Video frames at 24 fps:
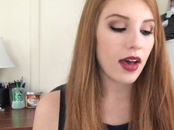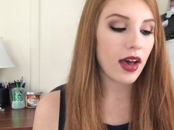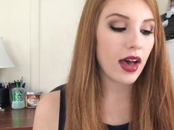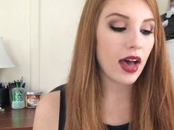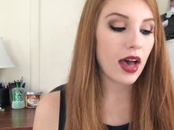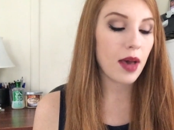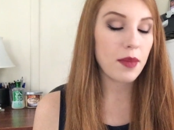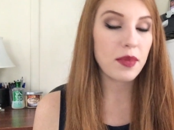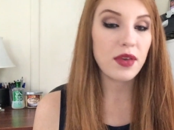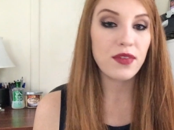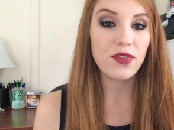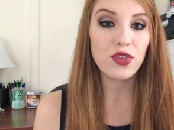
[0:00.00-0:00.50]

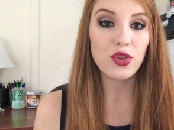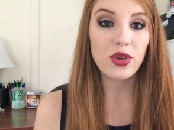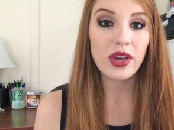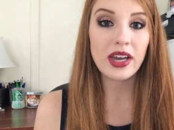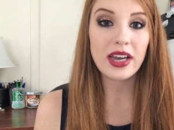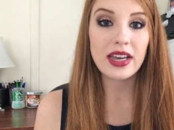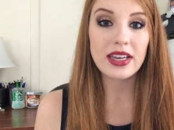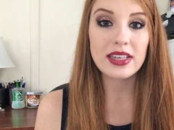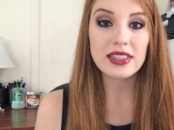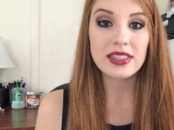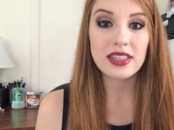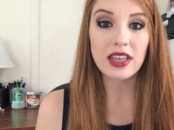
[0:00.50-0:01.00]
Um, if you
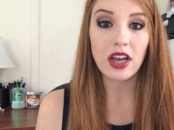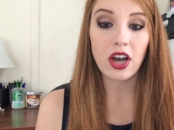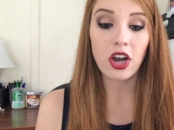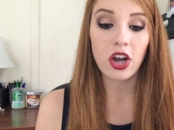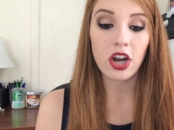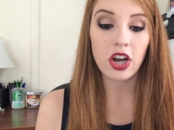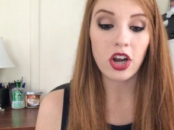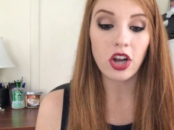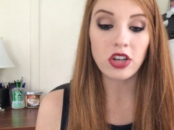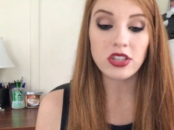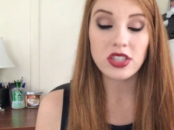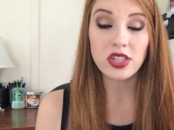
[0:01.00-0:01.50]
guys
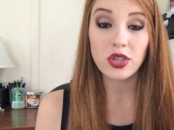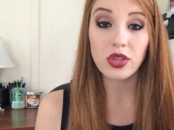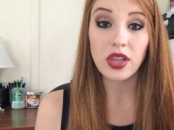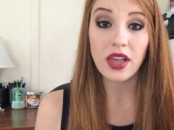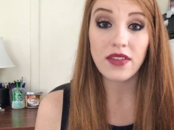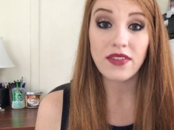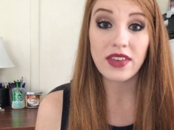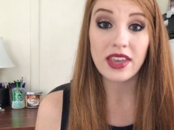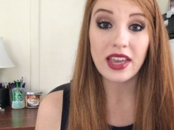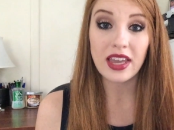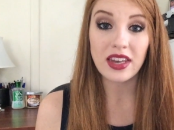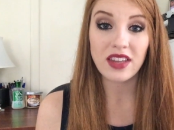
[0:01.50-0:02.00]
are also
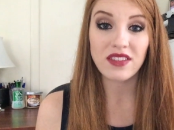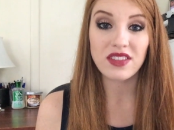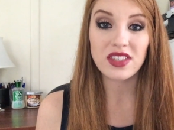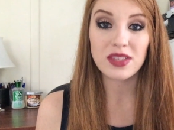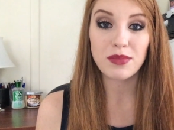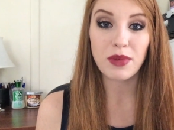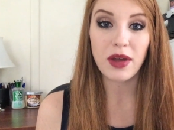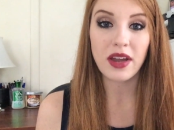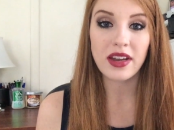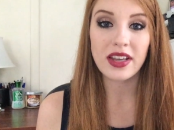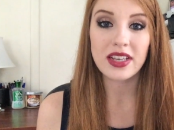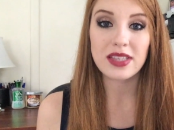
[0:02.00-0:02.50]
loving any of
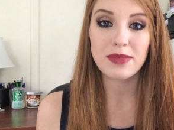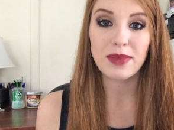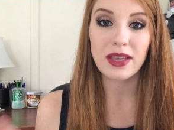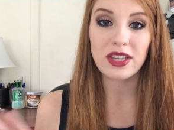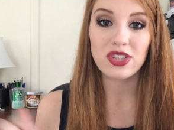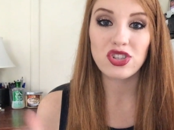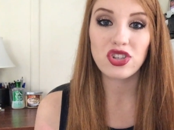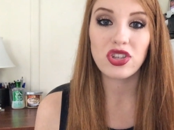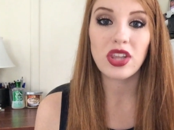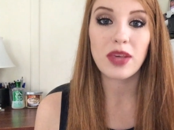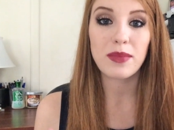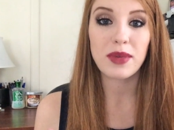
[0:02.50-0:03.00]
these products,
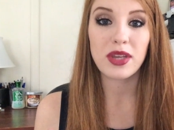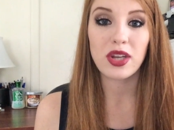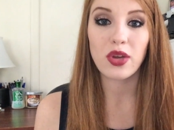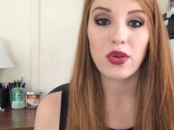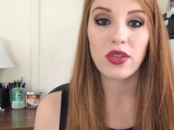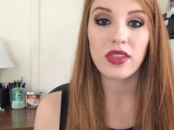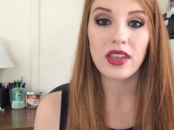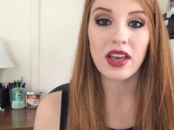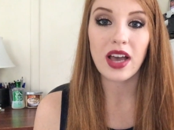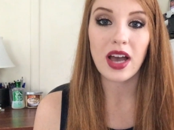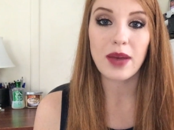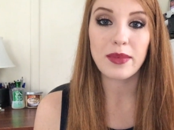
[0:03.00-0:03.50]
make sure you let me
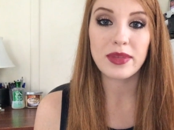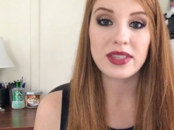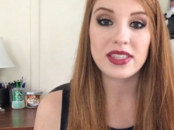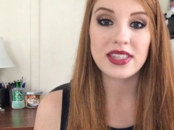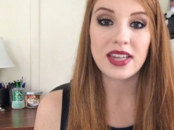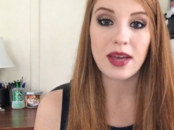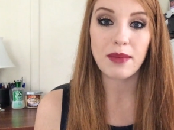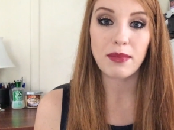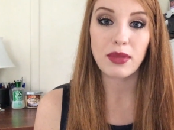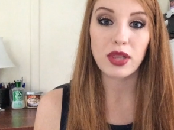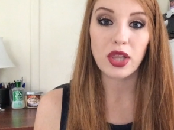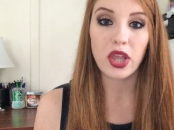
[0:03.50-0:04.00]
know in the comments
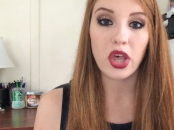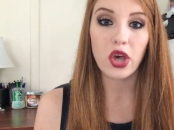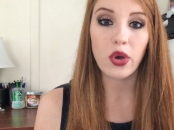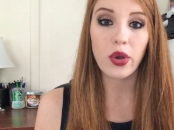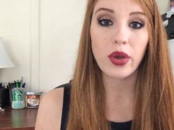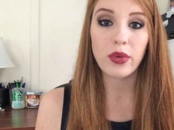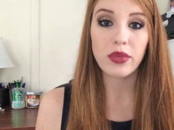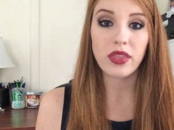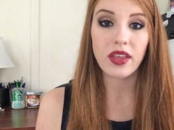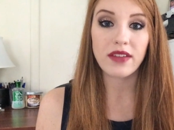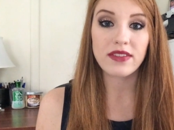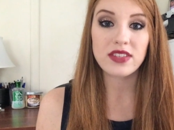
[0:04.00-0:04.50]
down below.
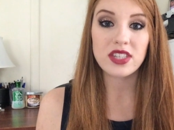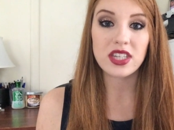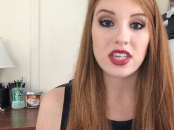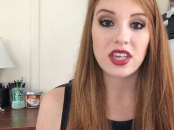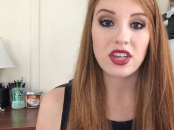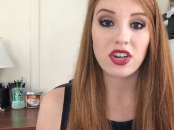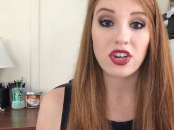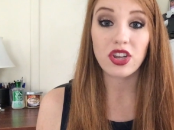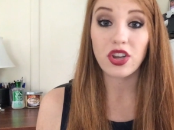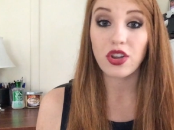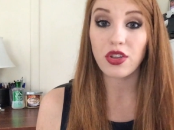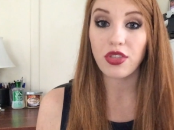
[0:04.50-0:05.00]
I would love to
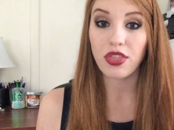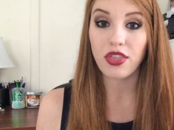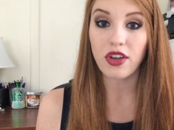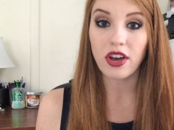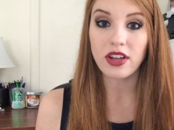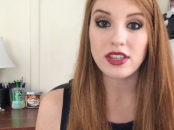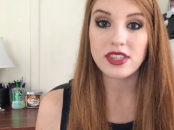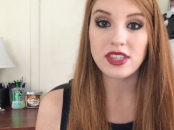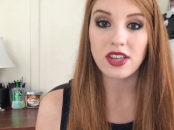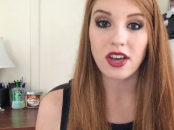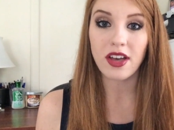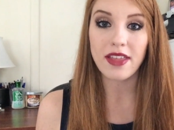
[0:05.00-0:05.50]
hear your
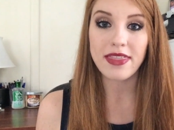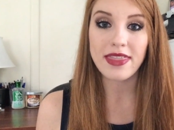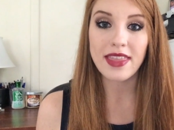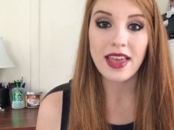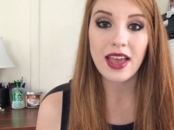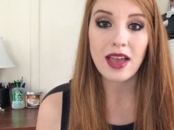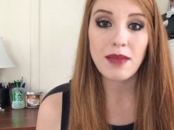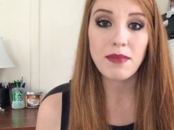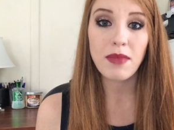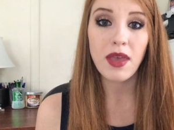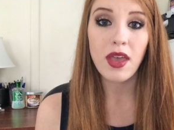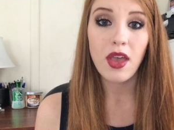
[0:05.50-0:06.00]
thoughts on
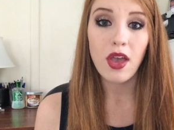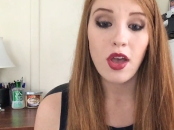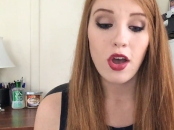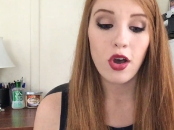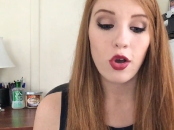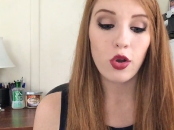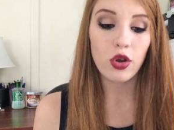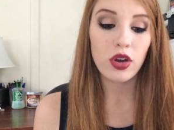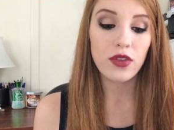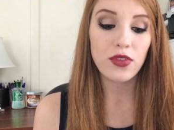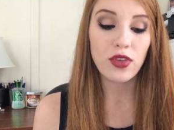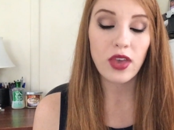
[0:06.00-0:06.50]
them.
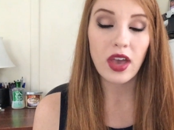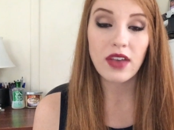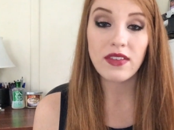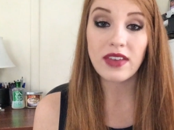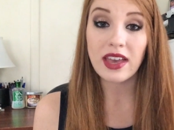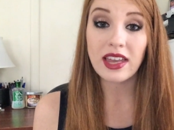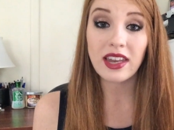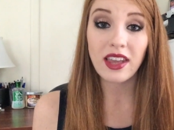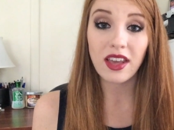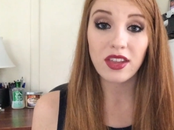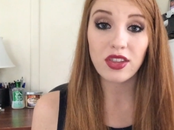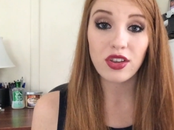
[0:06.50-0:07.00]
Or if you have
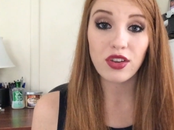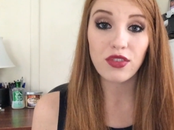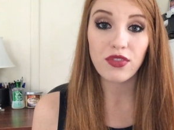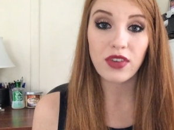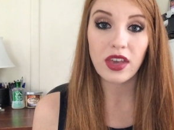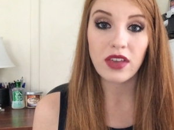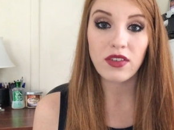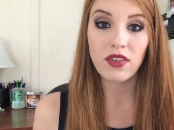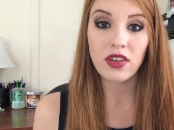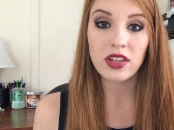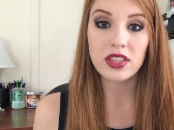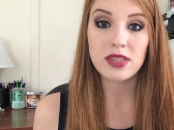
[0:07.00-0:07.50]
any other
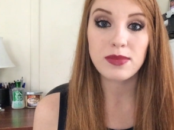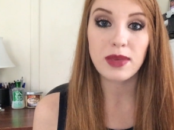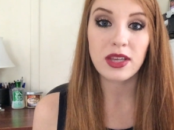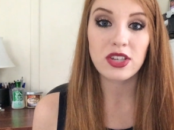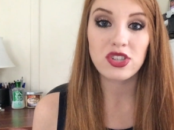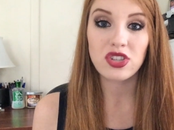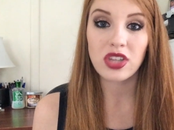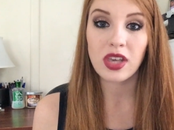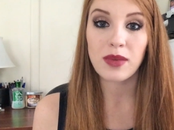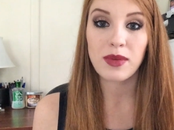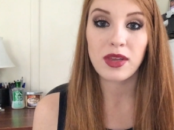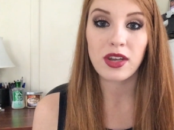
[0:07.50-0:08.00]
favorites,
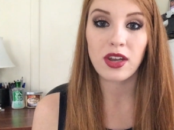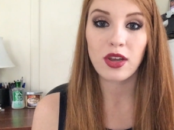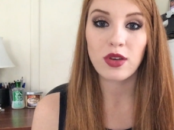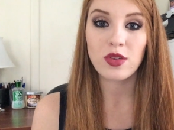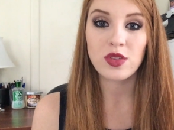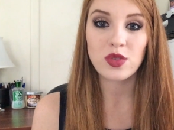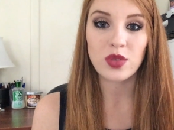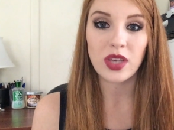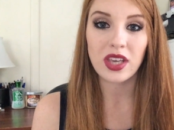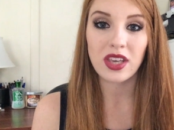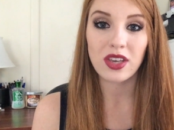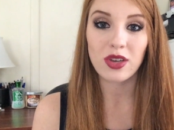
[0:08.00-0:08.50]
make sure you let me know
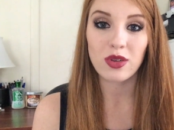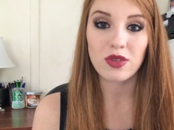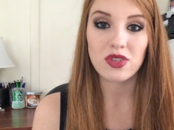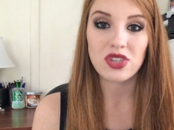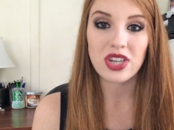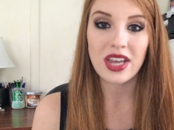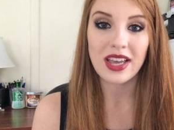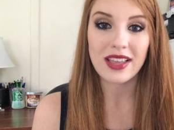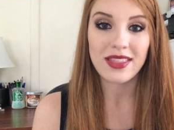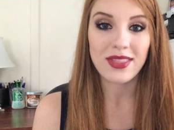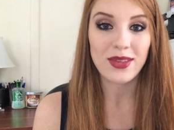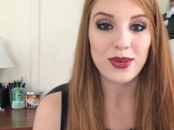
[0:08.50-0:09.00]
so I can go
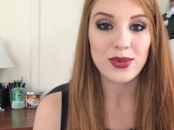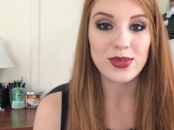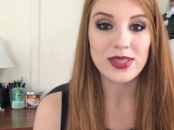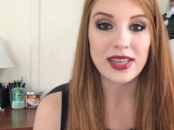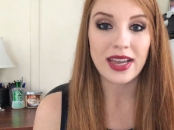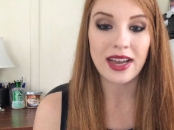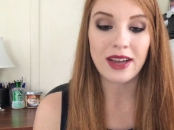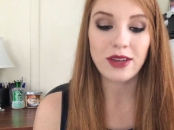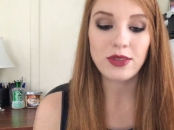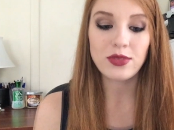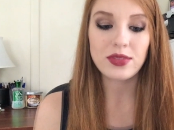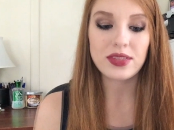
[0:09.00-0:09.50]
check those
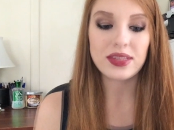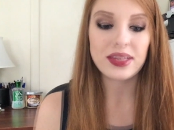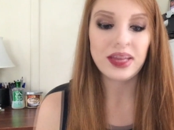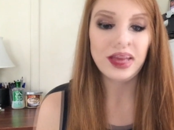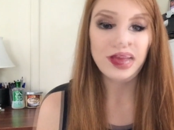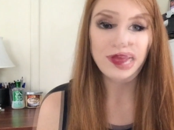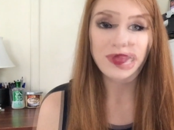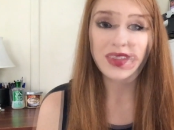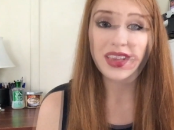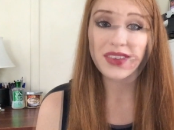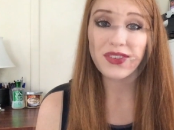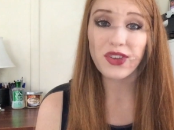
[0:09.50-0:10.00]
out.
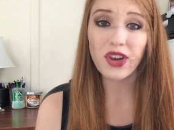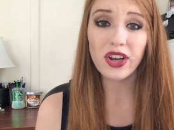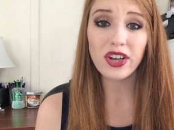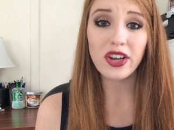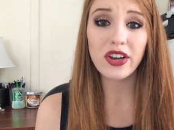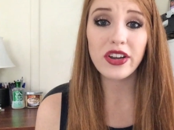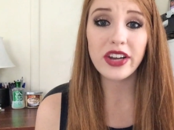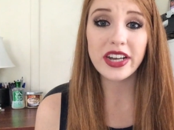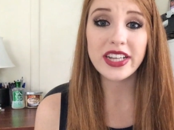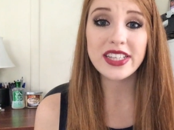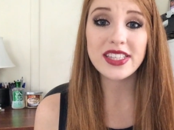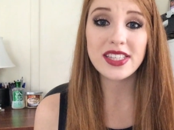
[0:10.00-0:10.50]
If you aren't
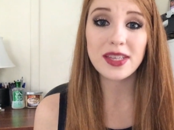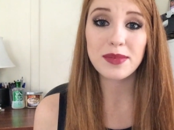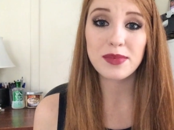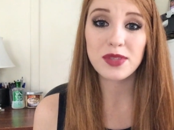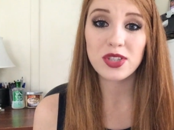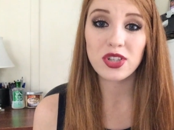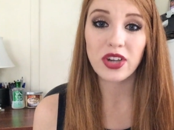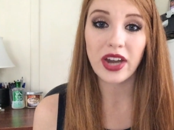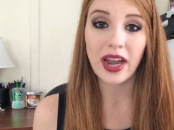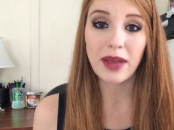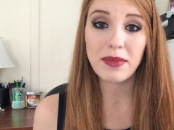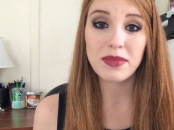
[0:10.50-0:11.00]
already
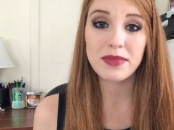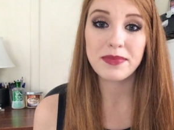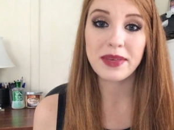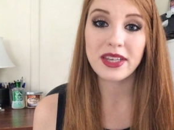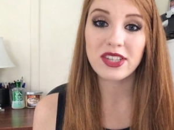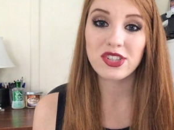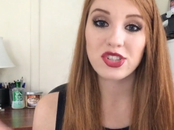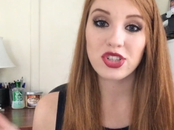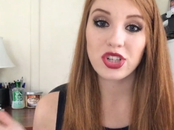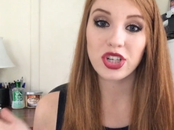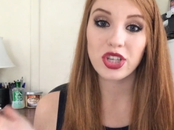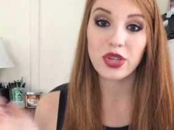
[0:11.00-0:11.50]
subscribed,
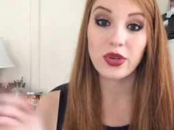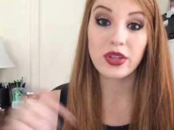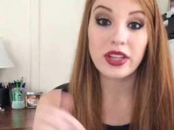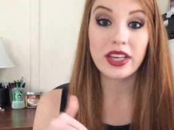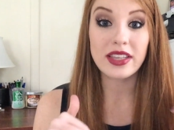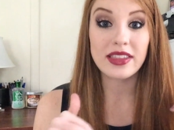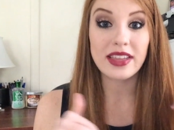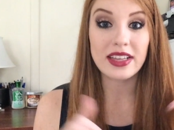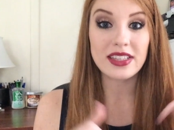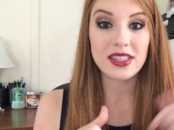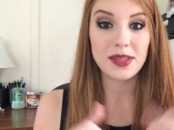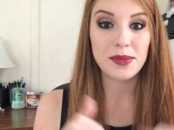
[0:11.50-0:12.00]
make sure you
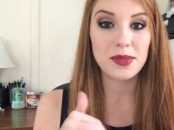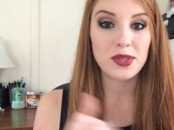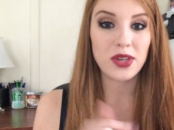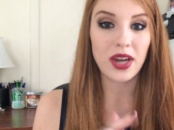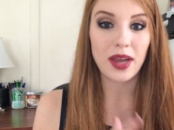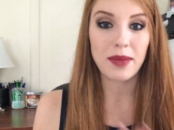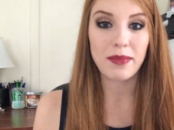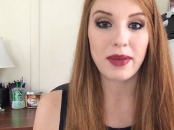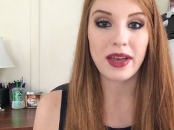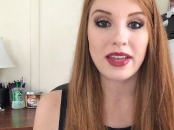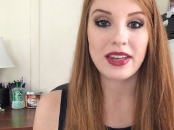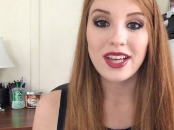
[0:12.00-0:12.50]
click that
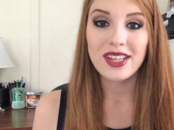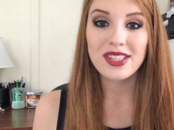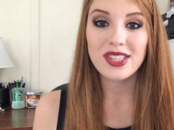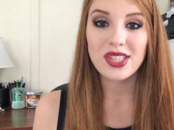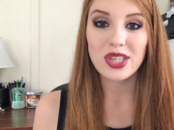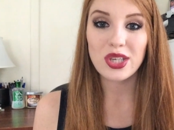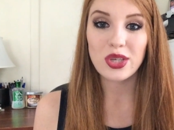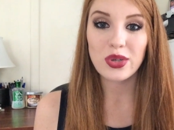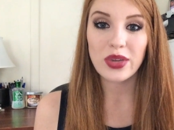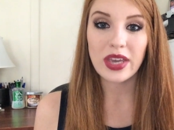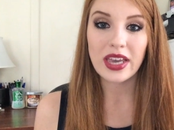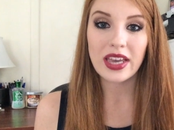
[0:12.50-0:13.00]
subscribe button
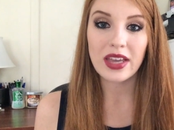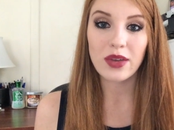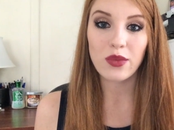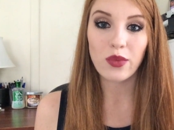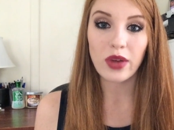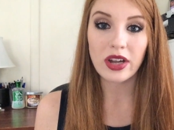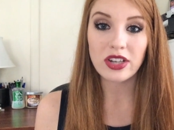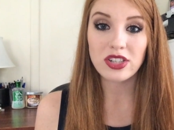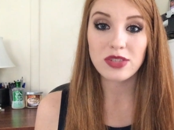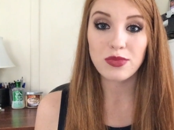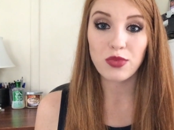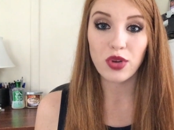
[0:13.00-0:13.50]
so you can
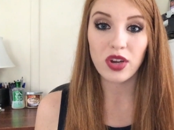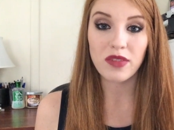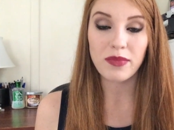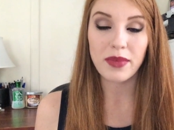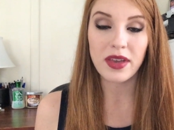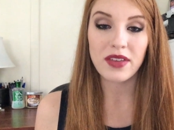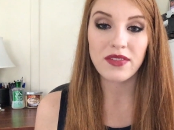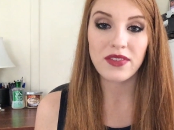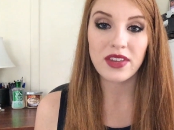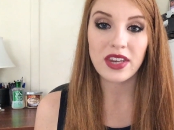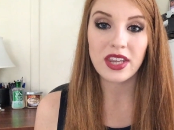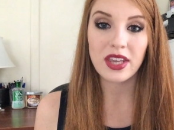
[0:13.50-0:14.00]
watch more of
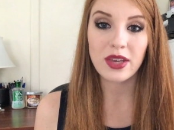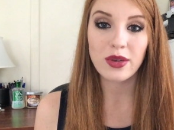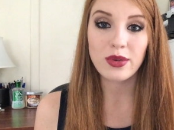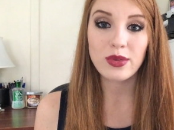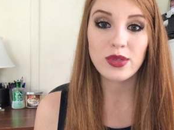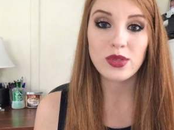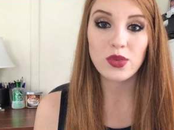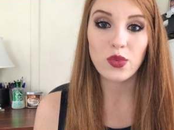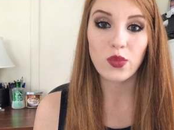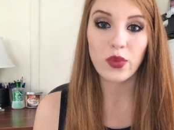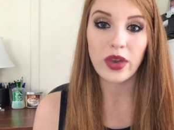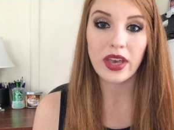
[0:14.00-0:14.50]
my
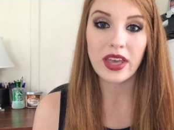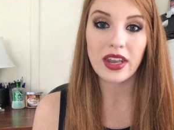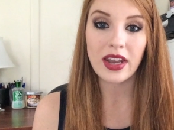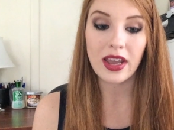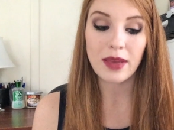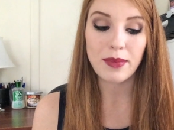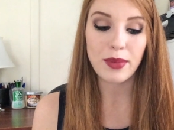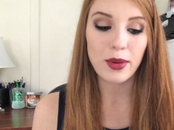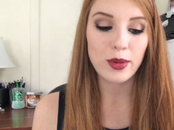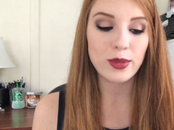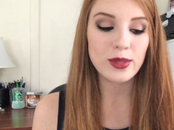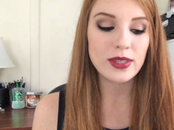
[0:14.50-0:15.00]
videos when
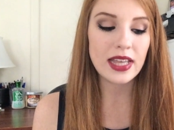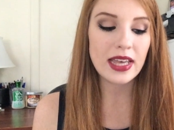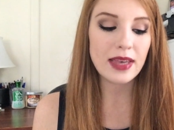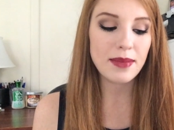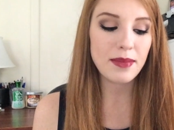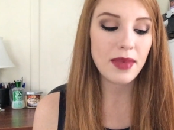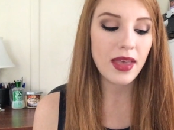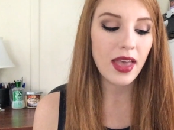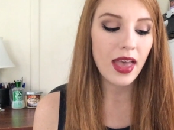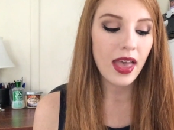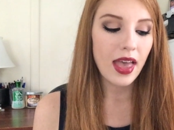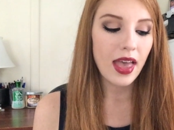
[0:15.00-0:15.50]
I post them.